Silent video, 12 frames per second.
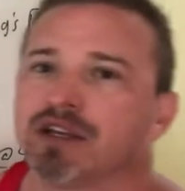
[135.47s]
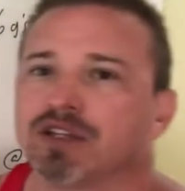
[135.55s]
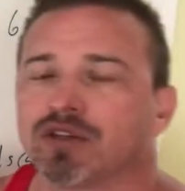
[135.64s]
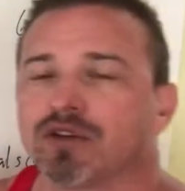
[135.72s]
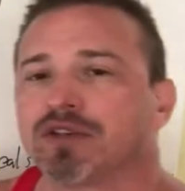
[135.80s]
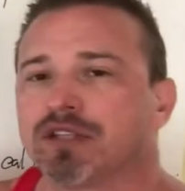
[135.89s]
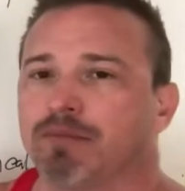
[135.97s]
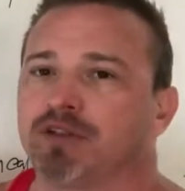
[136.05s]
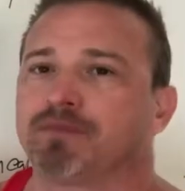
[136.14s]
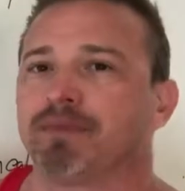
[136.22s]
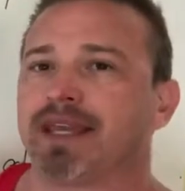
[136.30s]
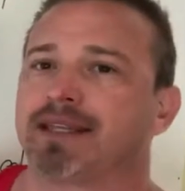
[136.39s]
So those
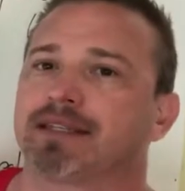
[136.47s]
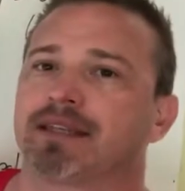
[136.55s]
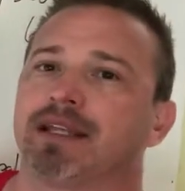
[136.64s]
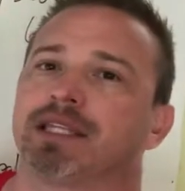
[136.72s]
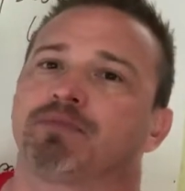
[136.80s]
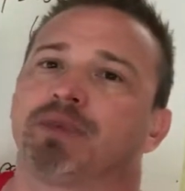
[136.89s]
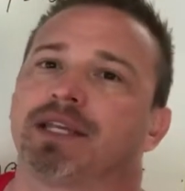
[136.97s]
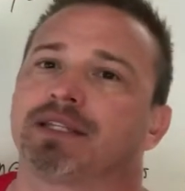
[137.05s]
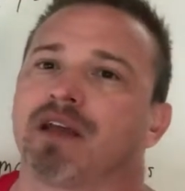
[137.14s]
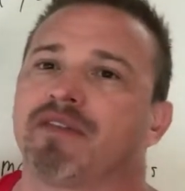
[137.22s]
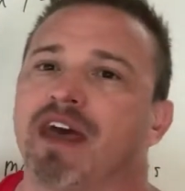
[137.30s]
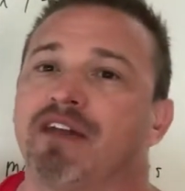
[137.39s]
numbers make sense based
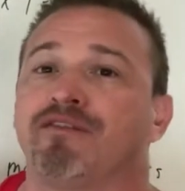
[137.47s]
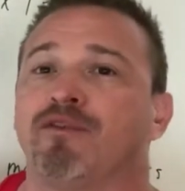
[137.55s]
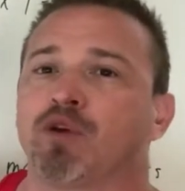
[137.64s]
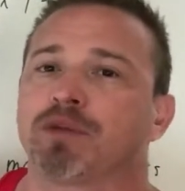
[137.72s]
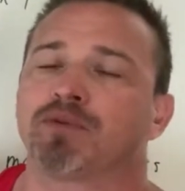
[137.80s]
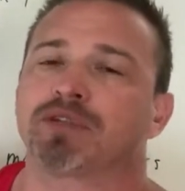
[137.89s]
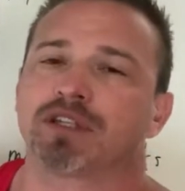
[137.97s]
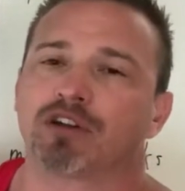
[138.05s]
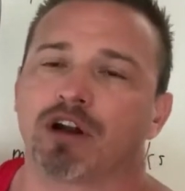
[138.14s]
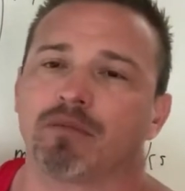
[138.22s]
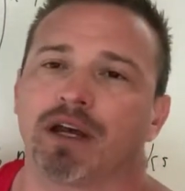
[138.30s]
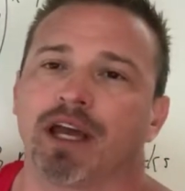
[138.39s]
on that 40%
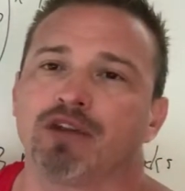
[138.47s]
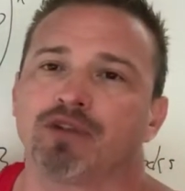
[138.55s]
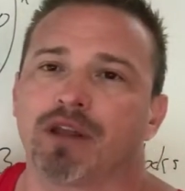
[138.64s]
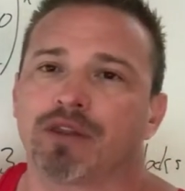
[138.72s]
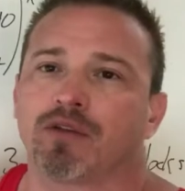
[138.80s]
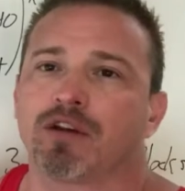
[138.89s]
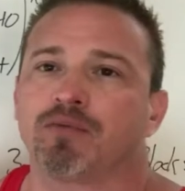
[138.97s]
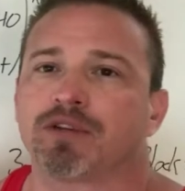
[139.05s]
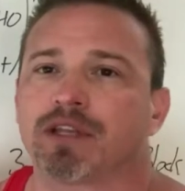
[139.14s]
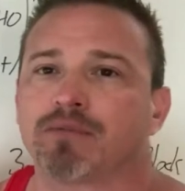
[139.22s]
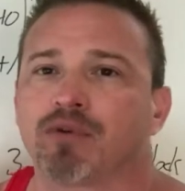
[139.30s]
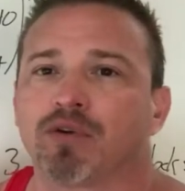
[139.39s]
carbohydrate,
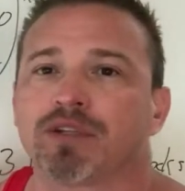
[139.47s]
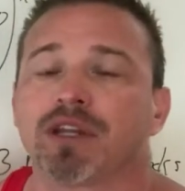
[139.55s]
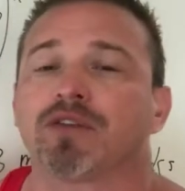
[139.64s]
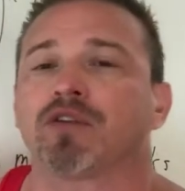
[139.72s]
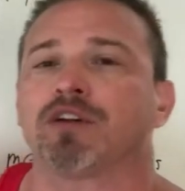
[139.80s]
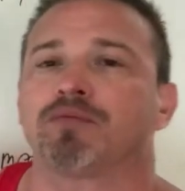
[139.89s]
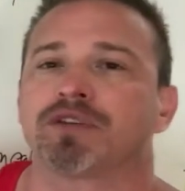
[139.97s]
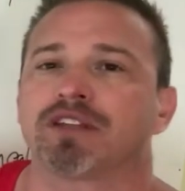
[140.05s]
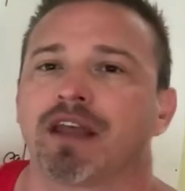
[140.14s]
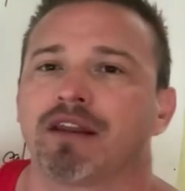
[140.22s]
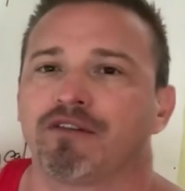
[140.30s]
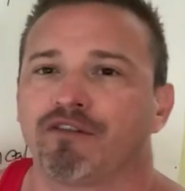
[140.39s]
30% protein,
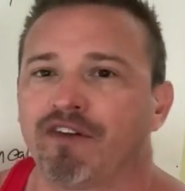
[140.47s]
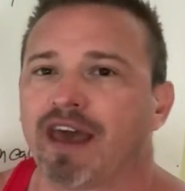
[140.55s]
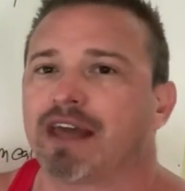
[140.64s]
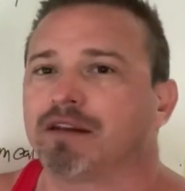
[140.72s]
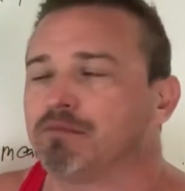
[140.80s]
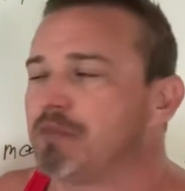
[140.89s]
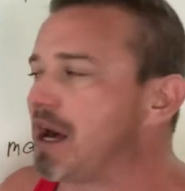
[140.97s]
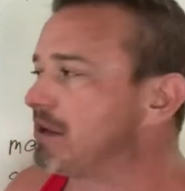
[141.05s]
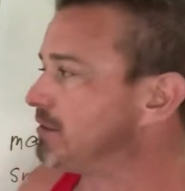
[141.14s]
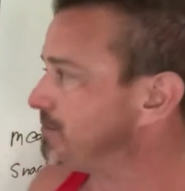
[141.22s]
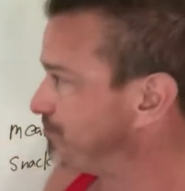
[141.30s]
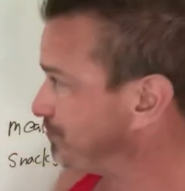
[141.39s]
30% fat model.